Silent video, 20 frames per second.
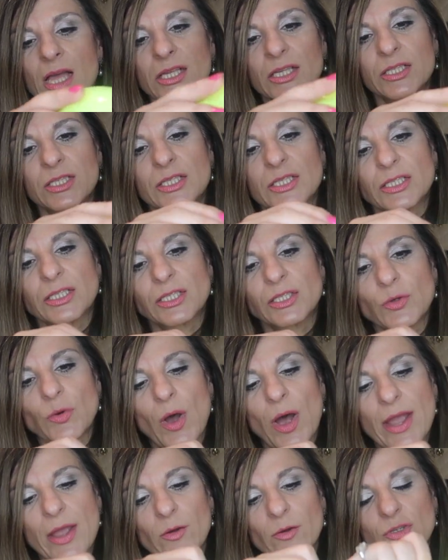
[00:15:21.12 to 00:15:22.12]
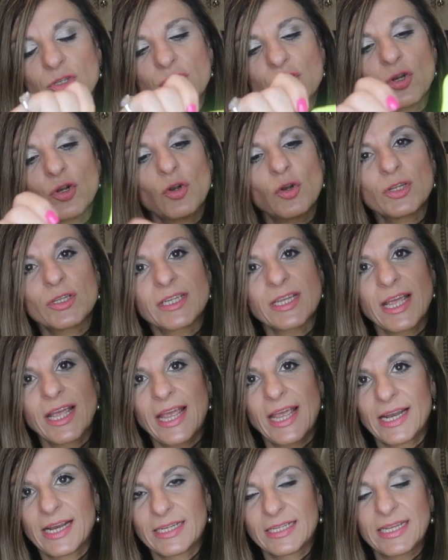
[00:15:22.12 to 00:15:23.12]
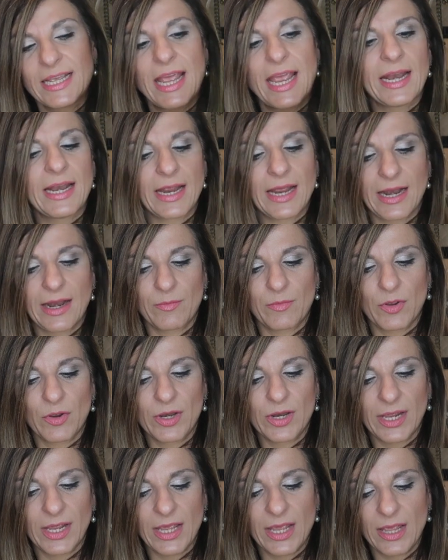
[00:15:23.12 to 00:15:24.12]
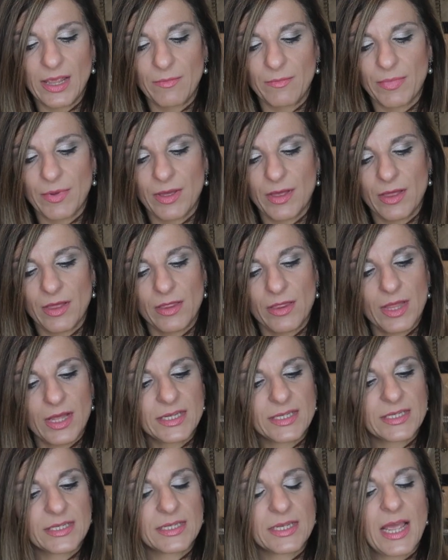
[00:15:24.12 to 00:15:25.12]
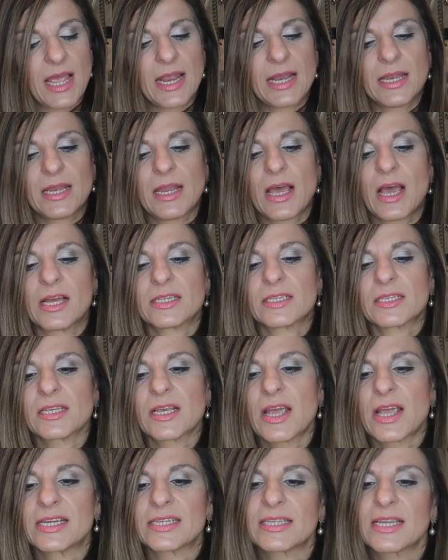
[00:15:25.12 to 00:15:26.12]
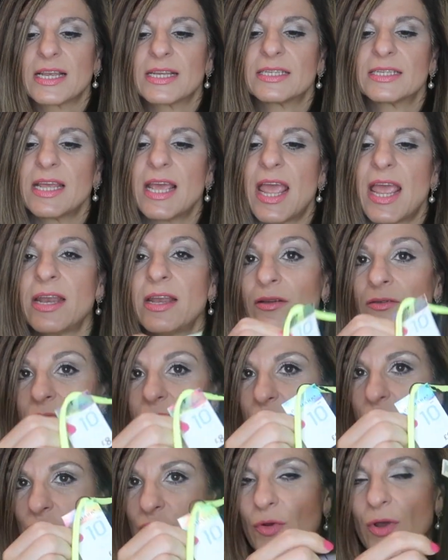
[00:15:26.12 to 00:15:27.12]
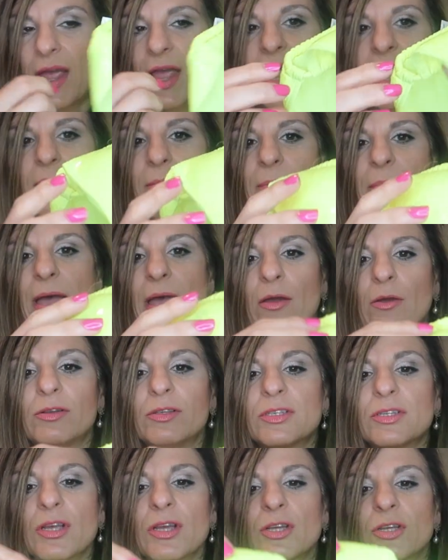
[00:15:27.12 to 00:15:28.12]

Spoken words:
So I also got it in a 10 and I'm going to keep this in a size 10. So £8.